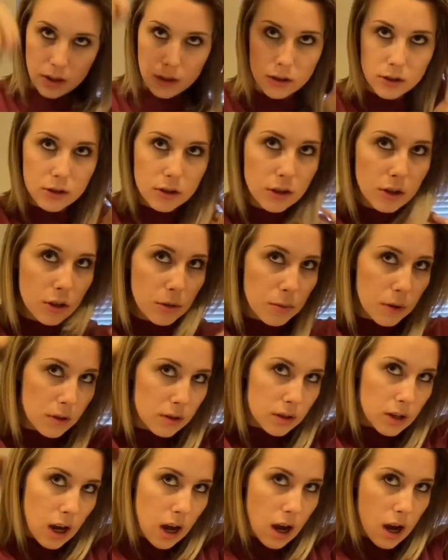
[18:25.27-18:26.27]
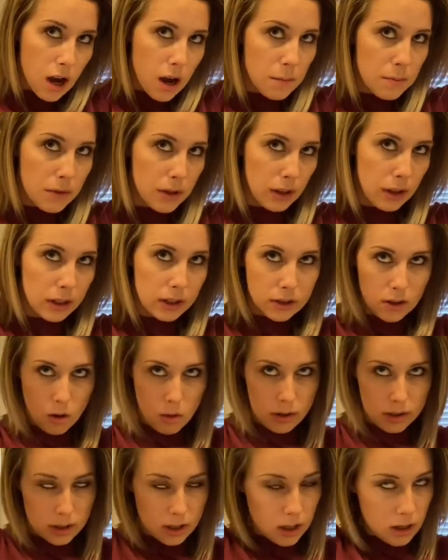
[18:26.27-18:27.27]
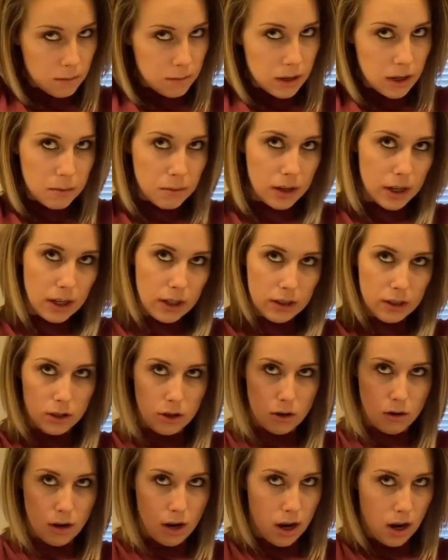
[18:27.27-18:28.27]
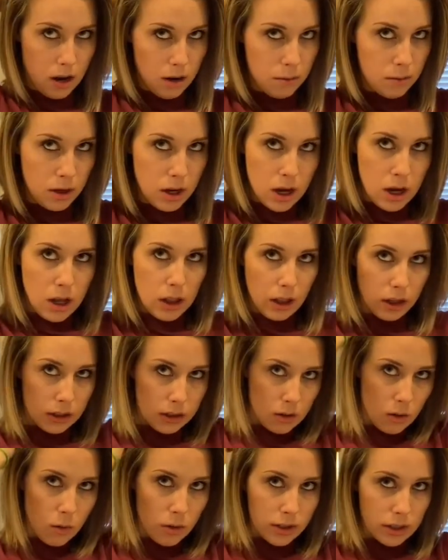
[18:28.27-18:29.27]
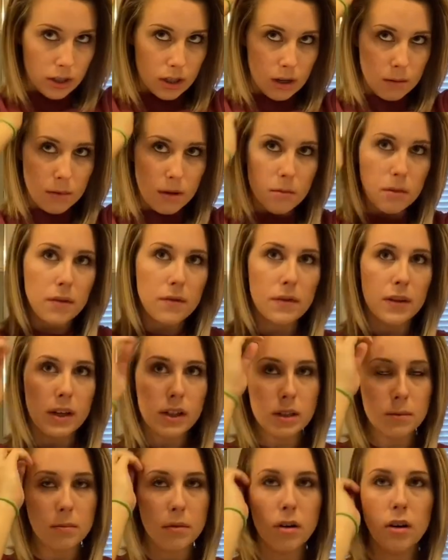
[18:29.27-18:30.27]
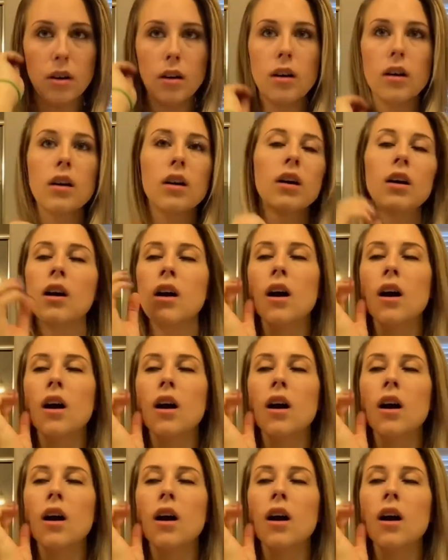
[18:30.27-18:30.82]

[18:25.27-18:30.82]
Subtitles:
There's a new post up. The link is always gonna be on my Instagram. Link is always gonna be on my Facebook.